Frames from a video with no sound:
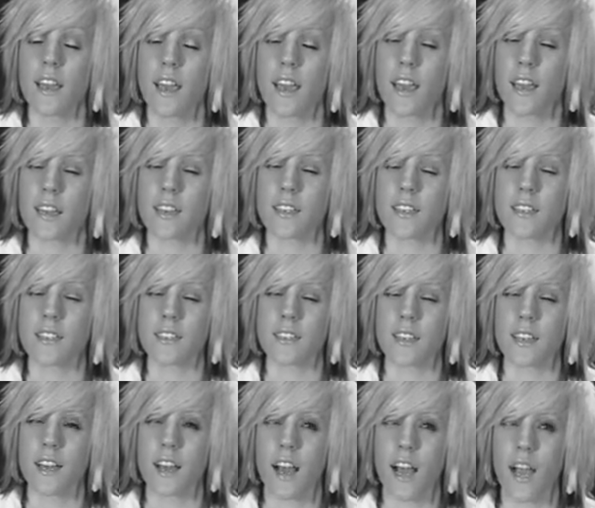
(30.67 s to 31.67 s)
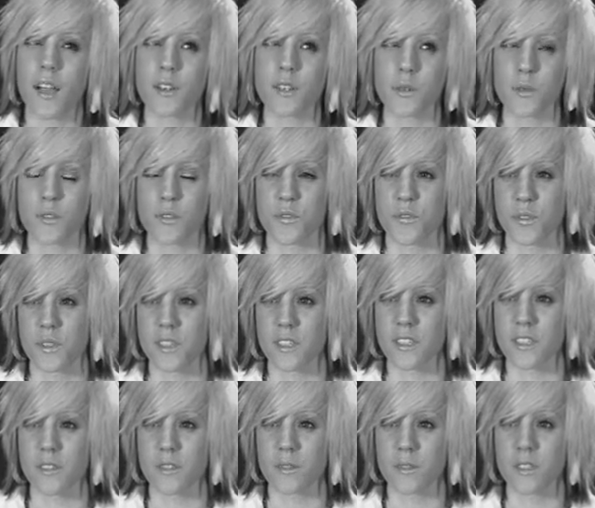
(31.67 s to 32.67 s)
And I remember
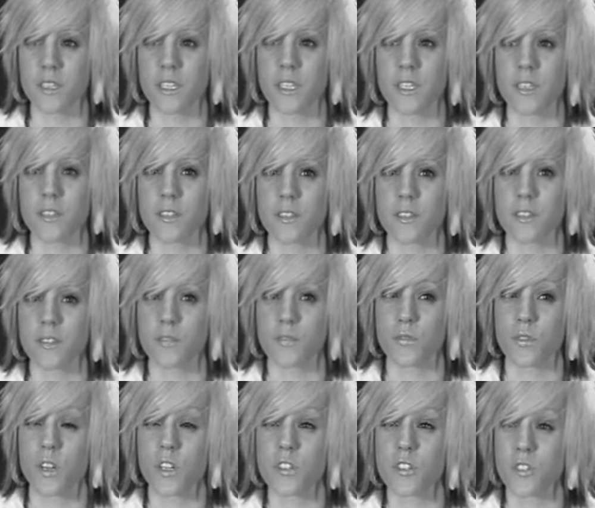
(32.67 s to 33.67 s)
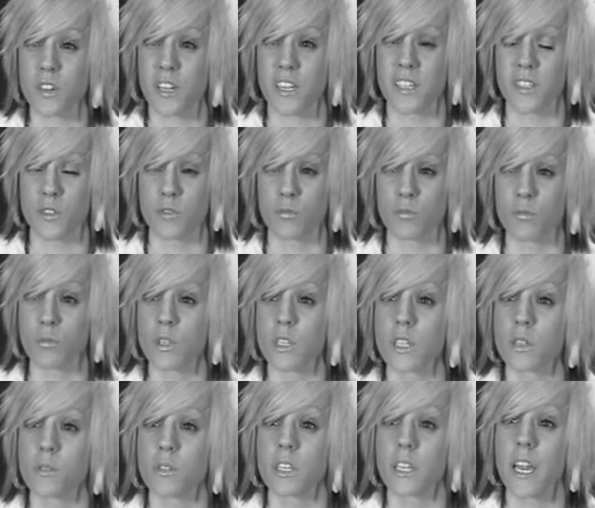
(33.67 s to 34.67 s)
feeling really frustrated and
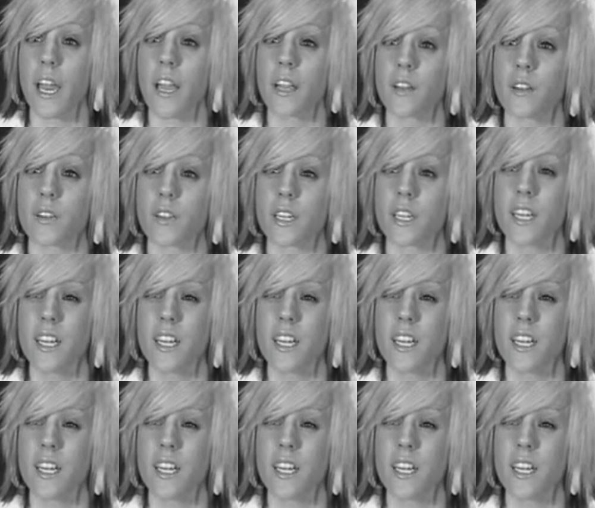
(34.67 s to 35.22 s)
really angry.